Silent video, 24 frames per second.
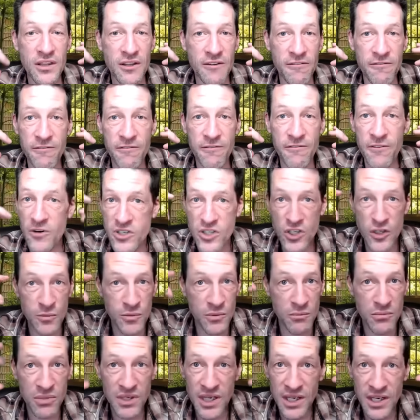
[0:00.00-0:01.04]
the first human
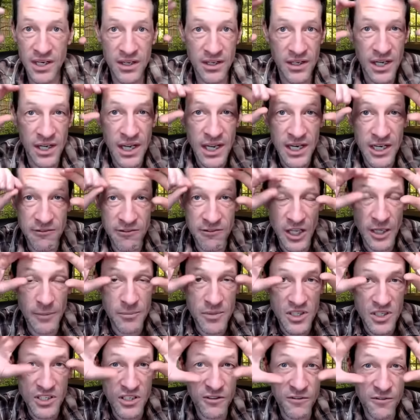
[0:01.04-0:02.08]
being developed
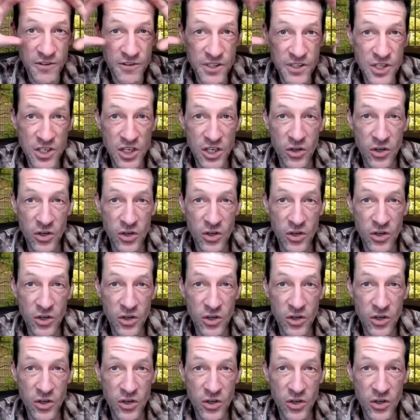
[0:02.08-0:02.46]
a sufficient